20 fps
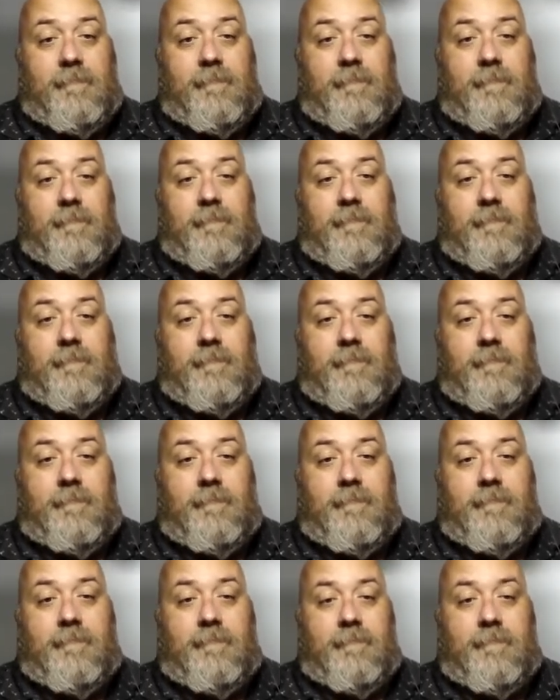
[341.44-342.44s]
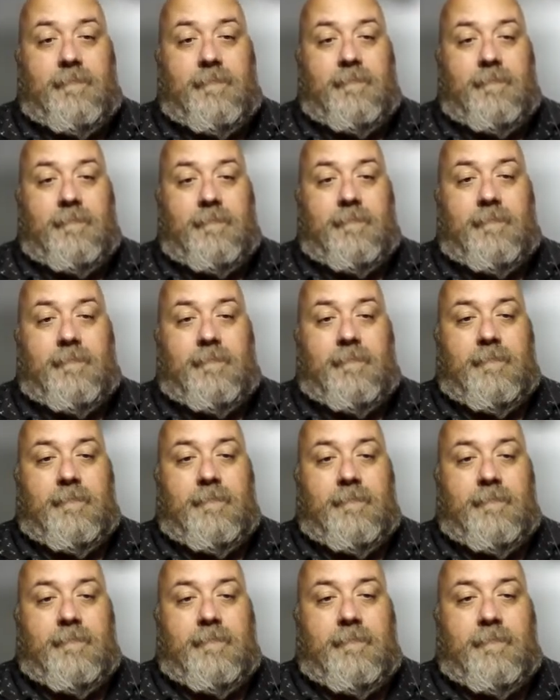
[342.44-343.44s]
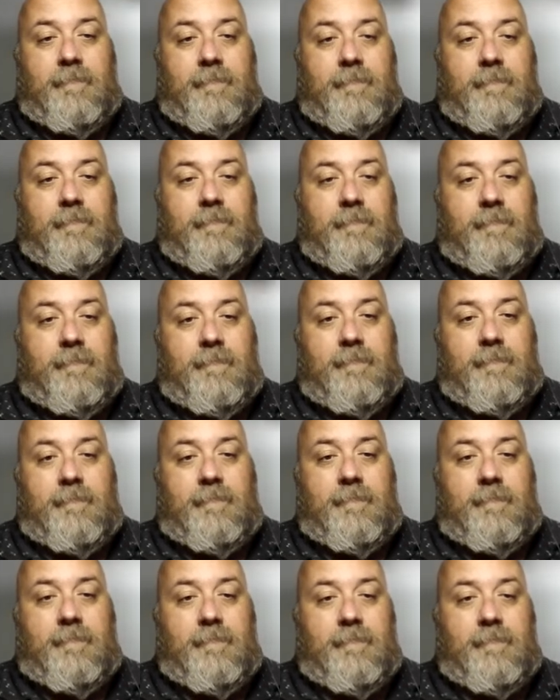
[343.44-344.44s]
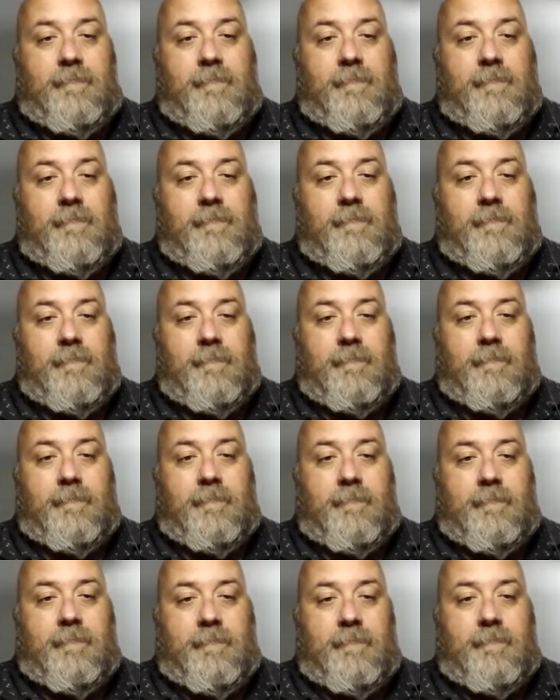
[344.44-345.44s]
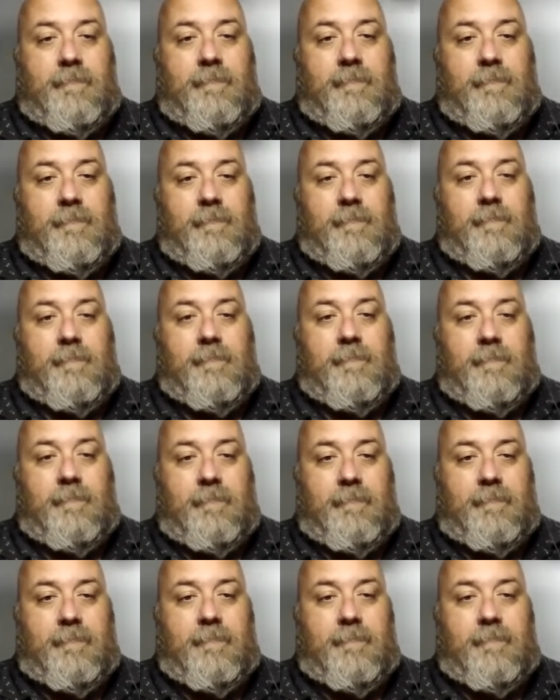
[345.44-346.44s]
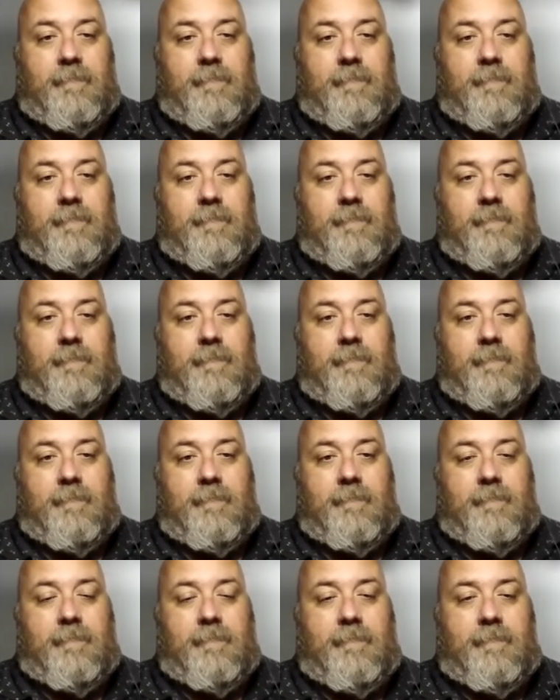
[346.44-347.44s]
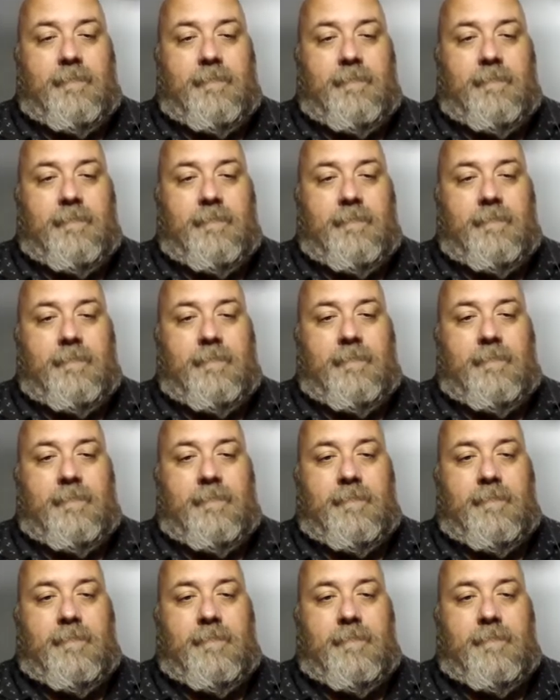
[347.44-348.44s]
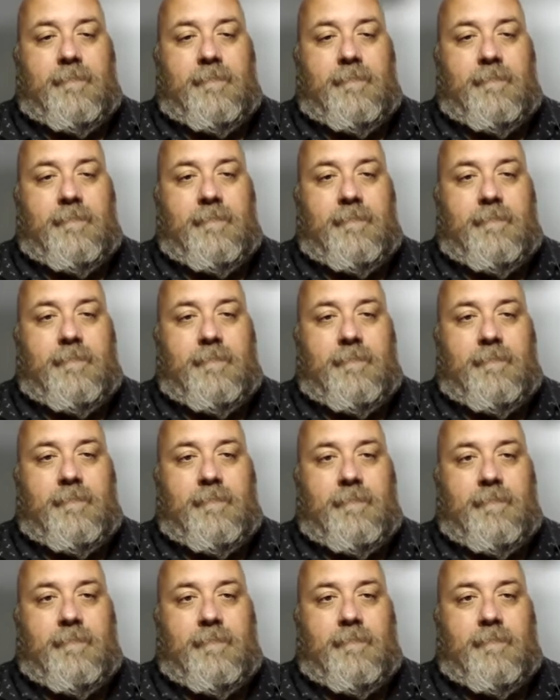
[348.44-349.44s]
(silent)